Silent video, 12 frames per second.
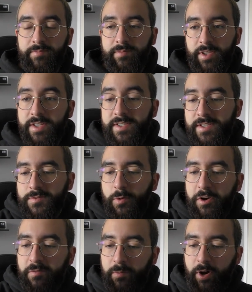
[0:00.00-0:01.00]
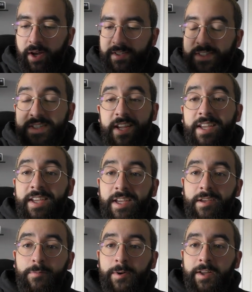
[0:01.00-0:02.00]
This is one of my
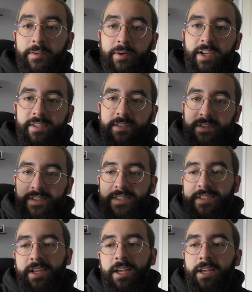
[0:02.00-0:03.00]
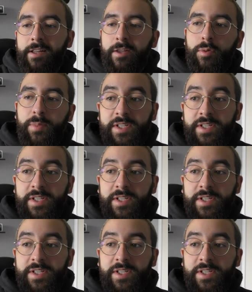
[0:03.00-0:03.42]
sneaky little